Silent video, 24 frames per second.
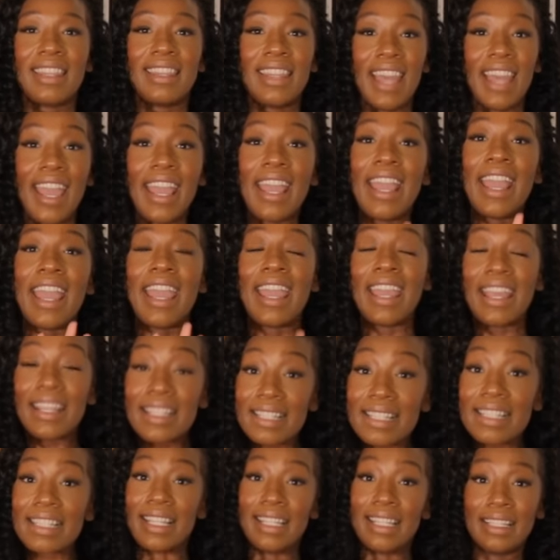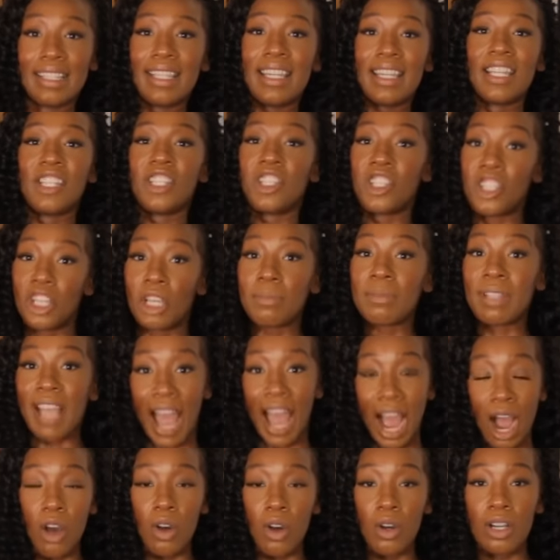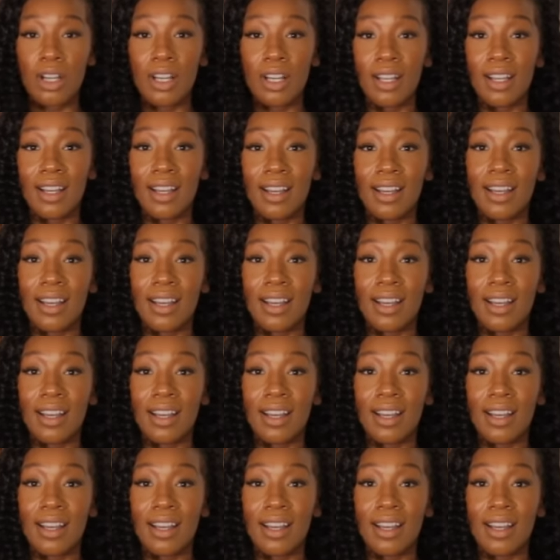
They instantly shipped out